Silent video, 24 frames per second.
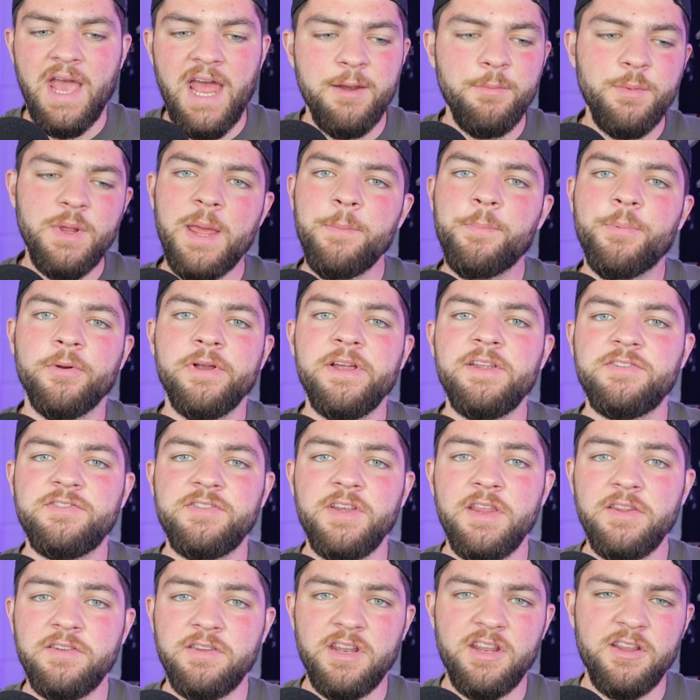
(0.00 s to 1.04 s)
NBA
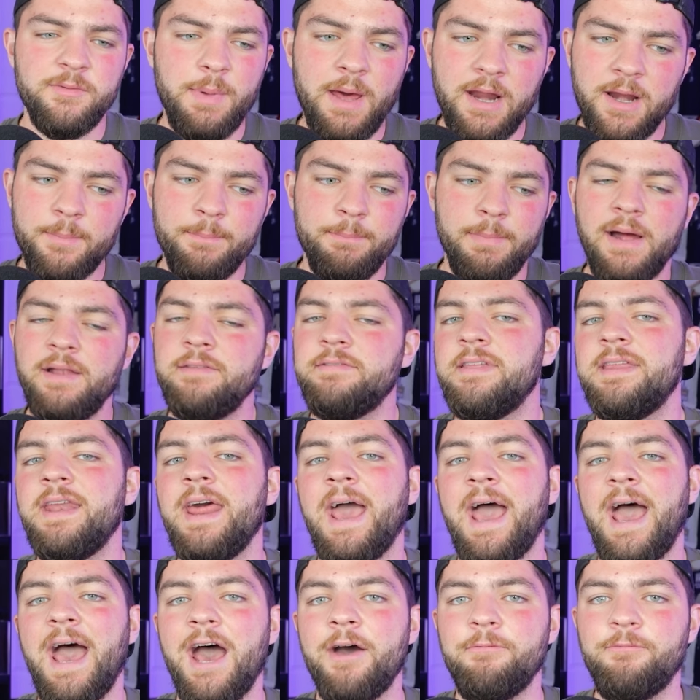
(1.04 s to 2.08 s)
preseason is about a month and
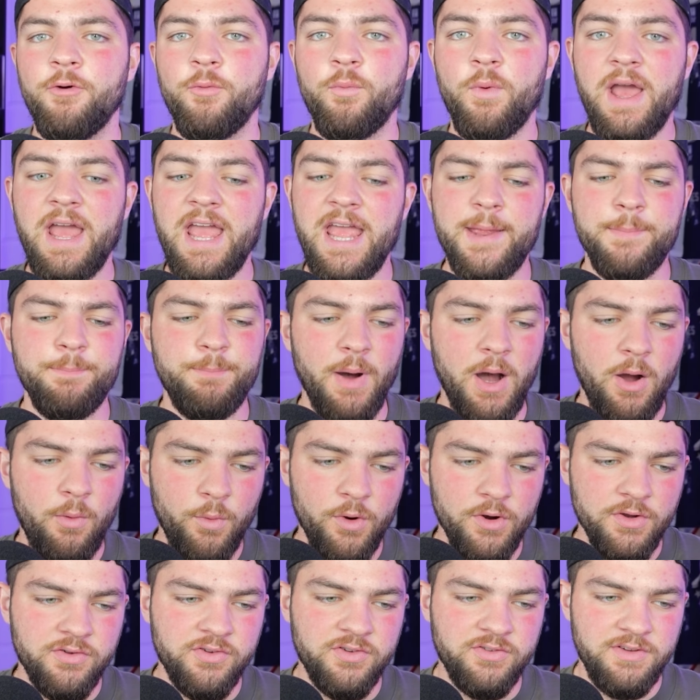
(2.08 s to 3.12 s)
a half away, but
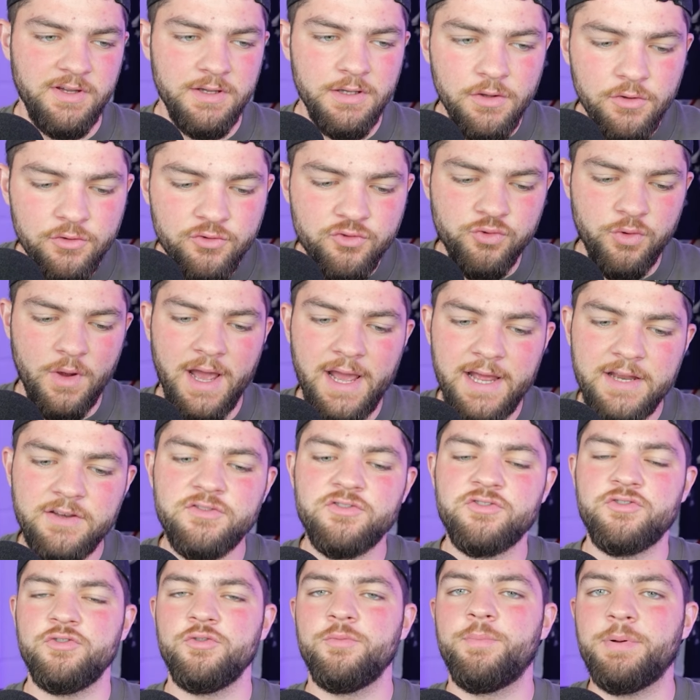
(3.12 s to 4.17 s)
we're still trying
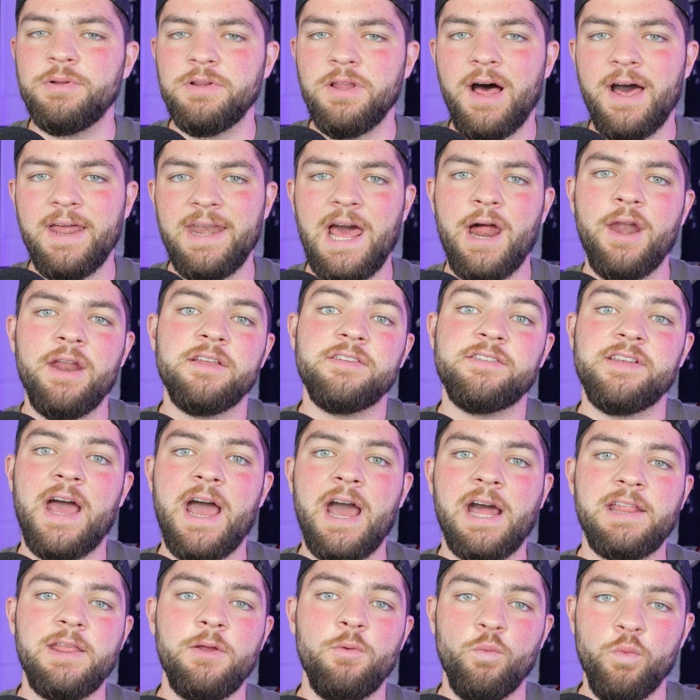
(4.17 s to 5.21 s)
to plot out
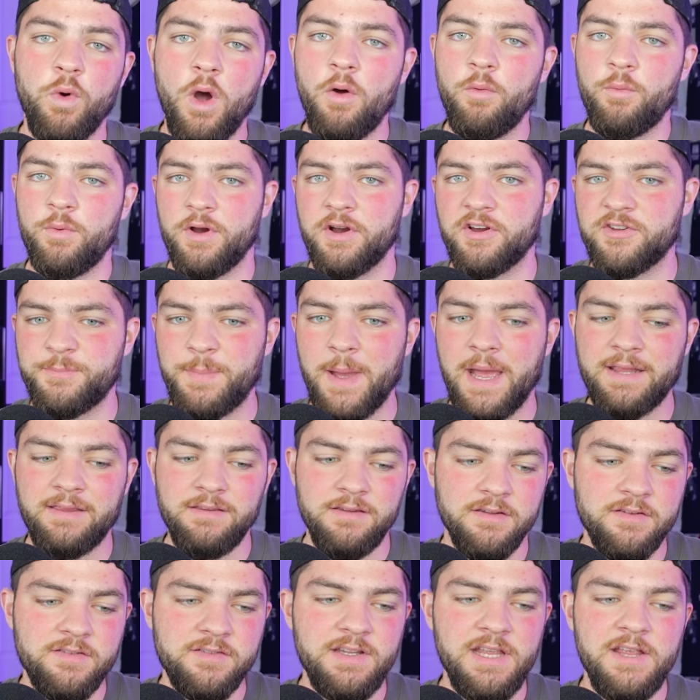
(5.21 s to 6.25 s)
exactly what we're expecting
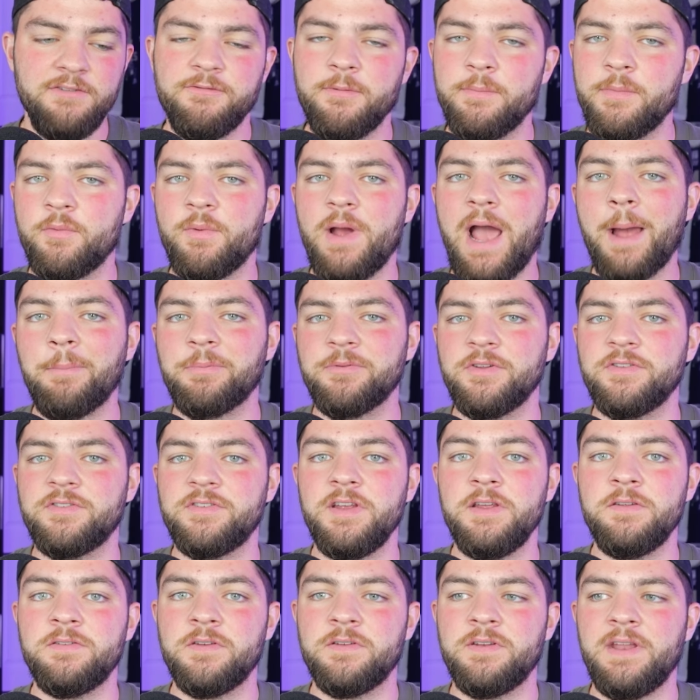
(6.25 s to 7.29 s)
to see from the Raptors this
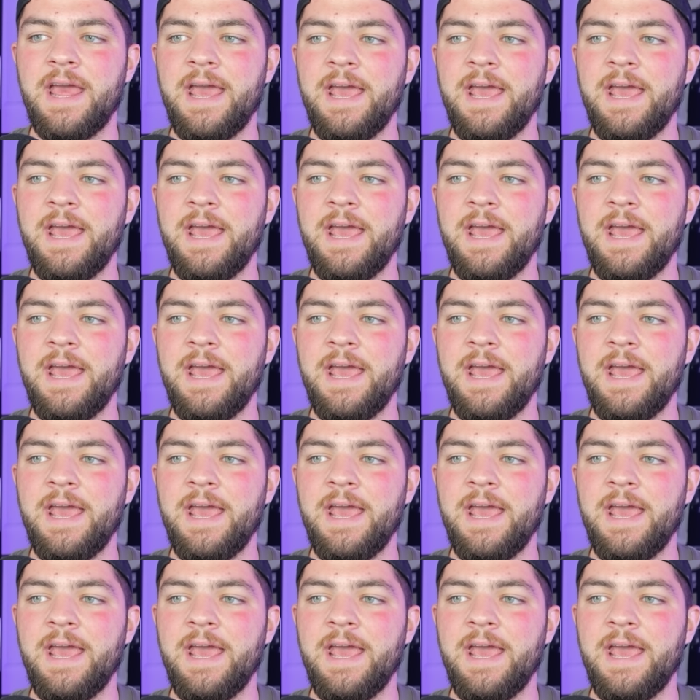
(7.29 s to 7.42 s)
season.